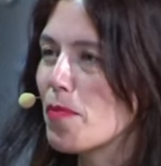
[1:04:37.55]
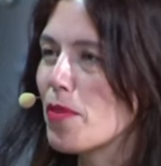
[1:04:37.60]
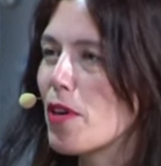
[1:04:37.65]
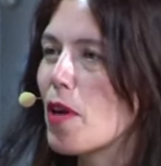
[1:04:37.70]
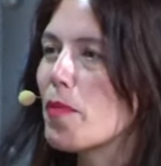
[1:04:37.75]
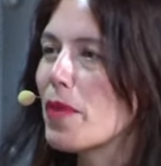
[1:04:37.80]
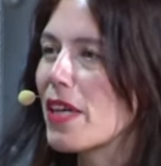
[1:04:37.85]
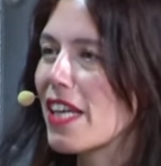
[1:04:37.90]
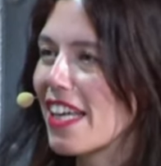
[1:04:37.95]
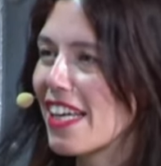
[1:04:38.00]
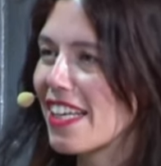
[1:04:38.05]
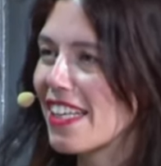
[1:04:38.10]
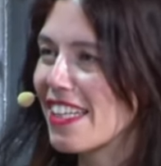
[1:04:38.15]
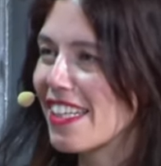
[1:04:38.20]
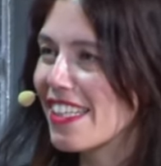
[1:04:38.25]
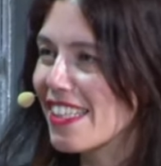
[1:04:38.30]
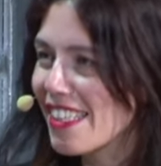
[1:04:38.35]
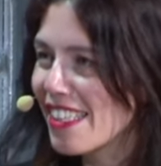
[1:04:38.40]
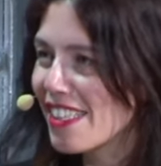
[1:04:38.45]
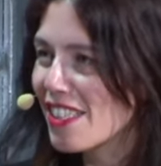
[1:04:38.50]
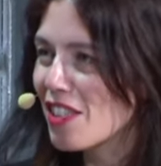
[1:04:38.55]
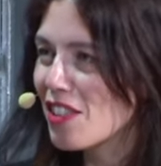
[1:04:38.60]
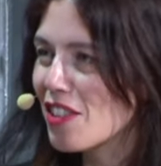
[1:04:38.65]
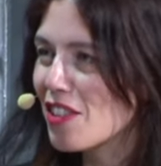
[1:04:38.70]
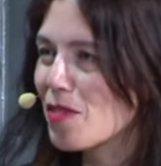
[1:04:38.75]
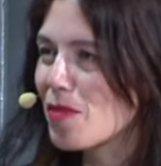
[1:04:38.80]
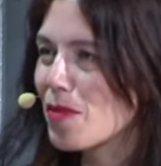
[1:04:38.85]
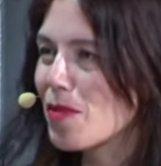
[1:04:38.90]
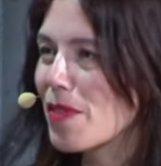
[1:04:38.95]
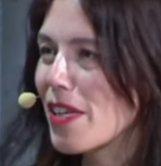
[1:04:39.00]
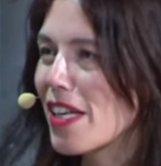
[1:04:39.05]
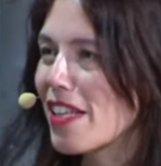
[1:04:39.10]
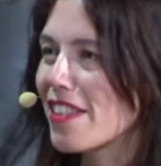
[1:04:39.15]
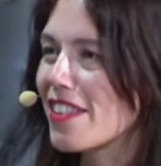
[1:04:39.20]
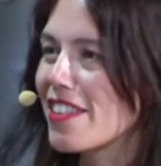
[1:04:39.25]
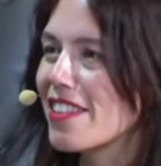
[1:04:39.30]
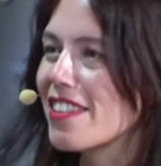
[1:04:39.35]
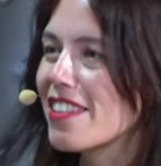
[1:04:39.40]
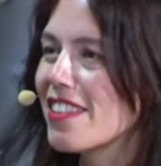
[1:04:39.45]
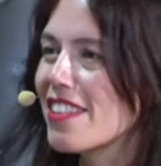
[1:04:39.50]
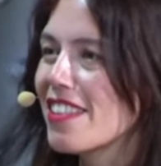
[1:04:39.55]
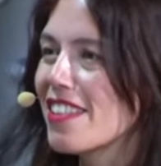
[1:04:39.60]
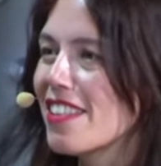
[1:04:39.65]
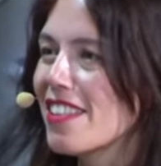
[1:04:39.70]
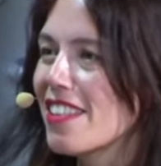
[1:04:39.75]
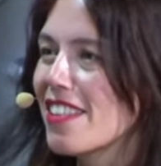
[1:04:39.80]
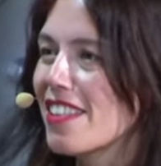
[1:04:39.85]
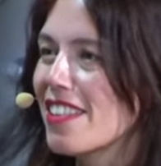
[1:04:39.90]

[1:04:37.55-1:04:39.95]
propagating their rebellion?